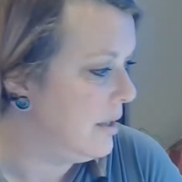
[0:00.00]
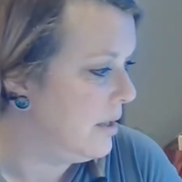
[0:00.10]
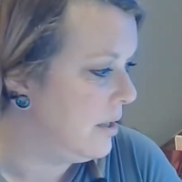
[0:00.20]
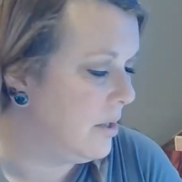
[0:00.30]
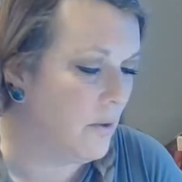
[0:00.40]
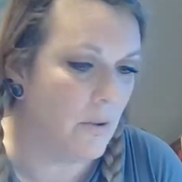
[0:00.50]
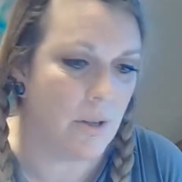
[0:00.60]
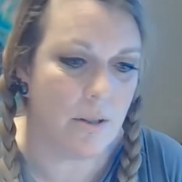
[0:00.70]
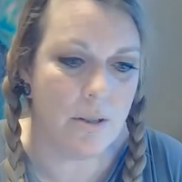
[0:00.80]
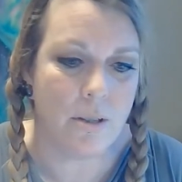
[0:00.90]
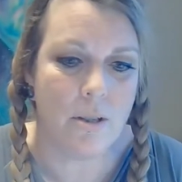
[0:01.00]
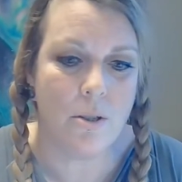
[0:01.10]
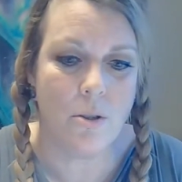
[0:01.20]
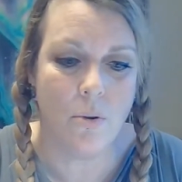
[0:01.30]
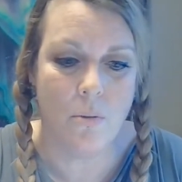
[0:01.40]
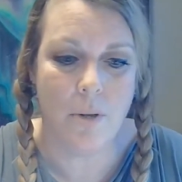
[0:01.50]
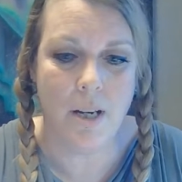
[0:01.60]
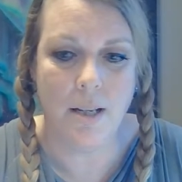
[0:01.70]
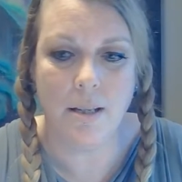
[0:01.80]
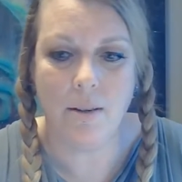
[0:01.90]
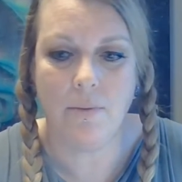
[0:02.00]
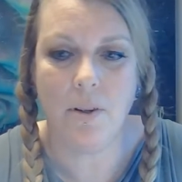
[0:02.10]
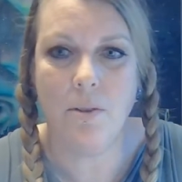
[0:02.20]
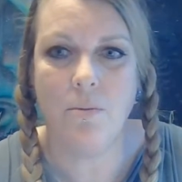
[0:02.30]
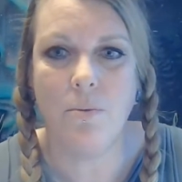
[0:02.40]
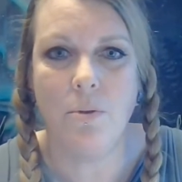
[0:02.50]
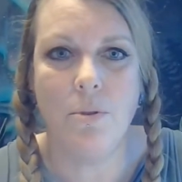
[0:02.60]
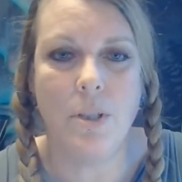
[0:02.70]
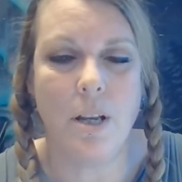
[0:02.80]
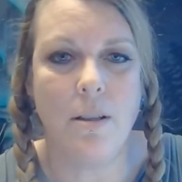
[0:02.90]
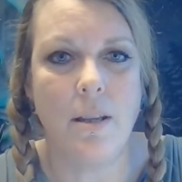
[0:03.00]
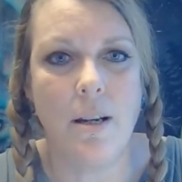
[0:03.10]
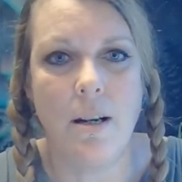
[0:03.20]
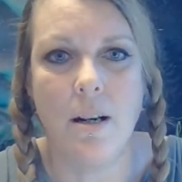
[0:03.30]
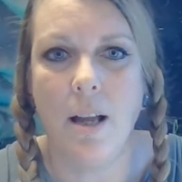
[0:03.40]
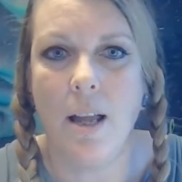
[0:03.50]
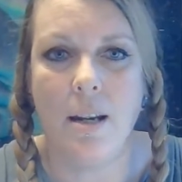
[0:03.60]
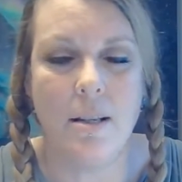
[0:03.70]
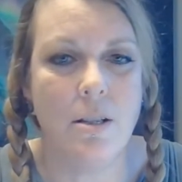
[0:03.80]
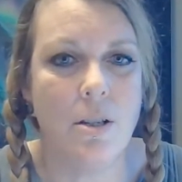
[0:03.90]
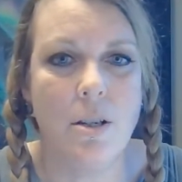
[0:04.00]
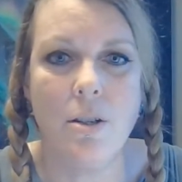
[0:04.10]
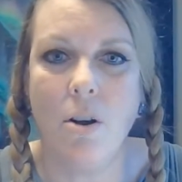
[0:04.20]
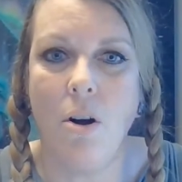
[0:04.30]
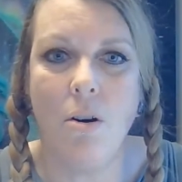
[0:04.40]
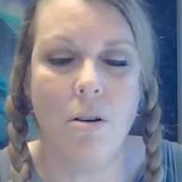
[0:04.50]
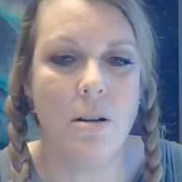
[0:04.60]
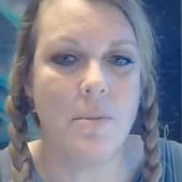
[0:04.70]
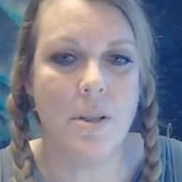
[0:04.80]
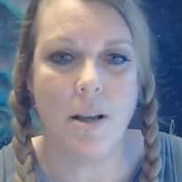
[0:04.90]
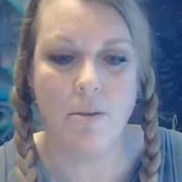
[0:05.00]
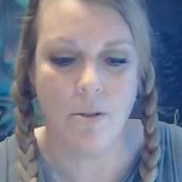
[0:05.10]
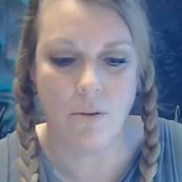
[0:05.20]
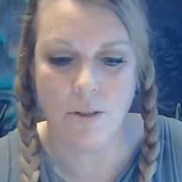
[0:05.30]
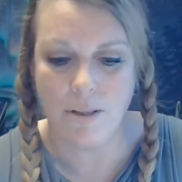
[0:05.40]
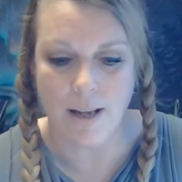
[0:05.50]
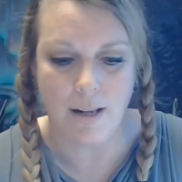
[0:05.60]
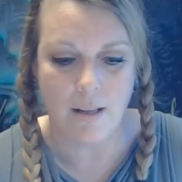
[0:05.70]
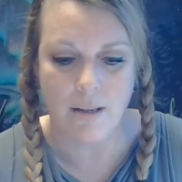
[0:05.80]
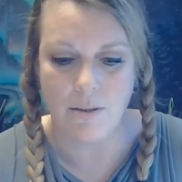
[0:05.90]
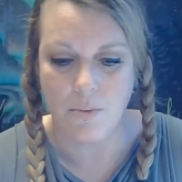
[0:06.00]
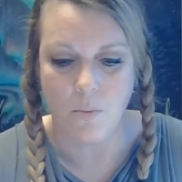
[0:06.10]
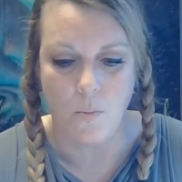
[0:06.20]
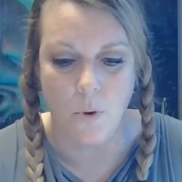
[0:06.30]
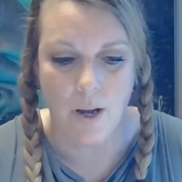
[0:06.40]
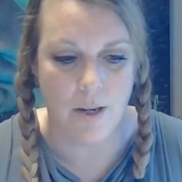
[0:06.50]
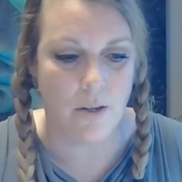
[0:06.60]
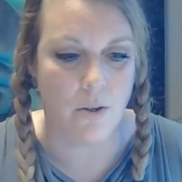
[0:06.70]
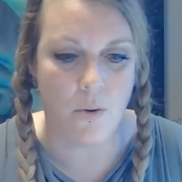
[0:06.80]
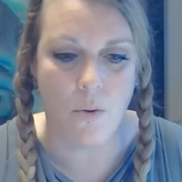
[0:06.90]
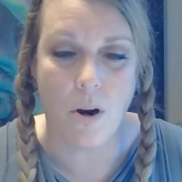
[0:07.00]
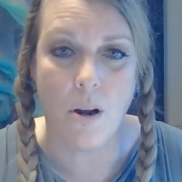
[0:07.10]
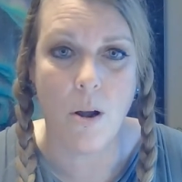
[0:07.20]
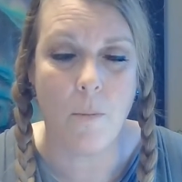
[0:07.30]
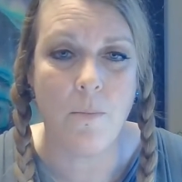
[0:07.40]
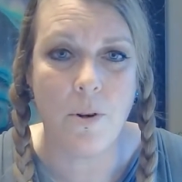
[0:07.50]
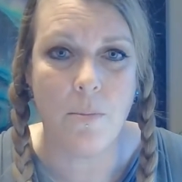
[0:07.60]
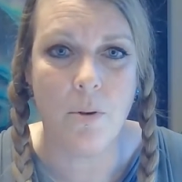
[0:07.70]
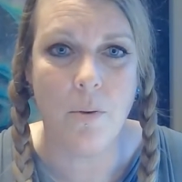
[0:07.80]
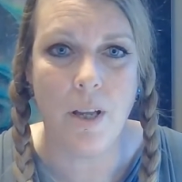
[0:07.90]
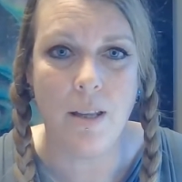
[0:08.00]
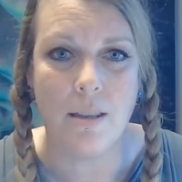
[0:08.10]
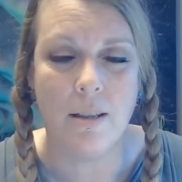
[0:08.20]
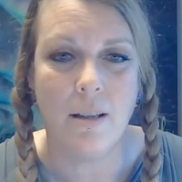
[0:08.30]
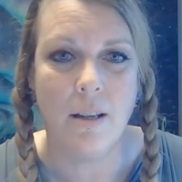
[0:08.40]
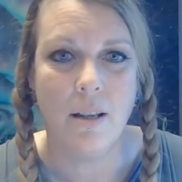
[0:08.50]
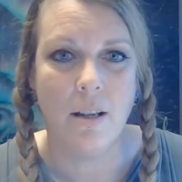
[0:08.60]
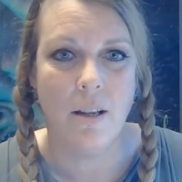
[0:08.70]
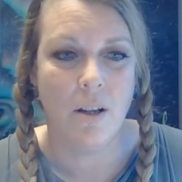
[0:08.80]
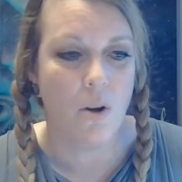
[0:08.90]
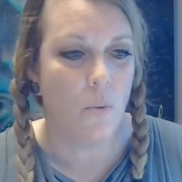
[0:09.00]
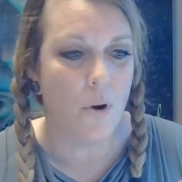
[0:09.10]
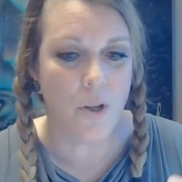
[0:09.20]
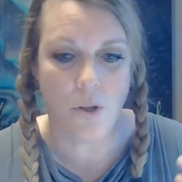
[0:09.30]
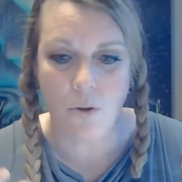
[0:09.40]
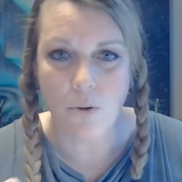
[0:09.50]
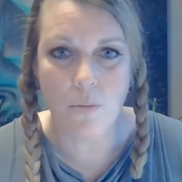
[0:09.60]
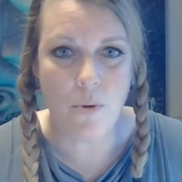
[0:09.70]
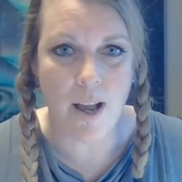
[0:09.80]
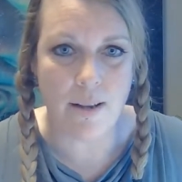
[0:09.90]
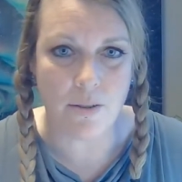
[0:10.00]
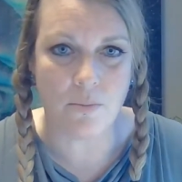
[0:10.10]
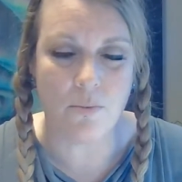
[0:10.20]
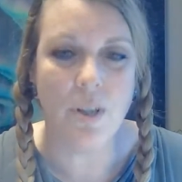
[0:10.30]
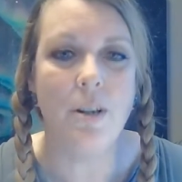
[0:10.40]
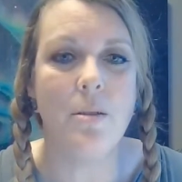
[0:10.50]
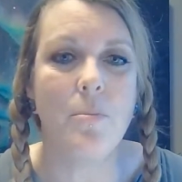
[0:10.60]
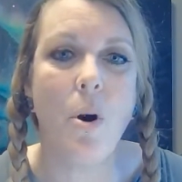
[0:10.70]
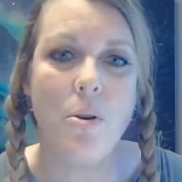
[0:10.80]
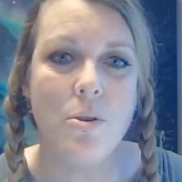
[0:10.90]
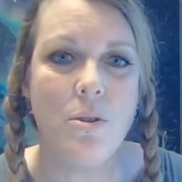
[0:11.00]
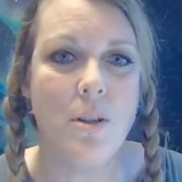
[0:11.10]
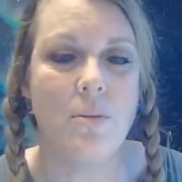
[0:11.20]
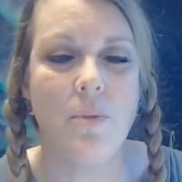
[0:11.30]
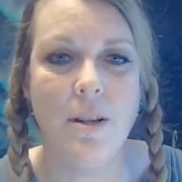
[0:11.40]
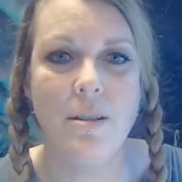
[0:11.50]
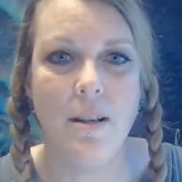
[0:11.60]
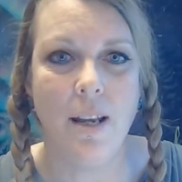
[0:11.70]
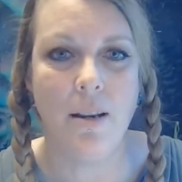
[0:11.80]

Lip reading: You know, there's just so many different rules out there, and it's just all comes down to exactly is what you are comfortable with, what you as a reader personally resonate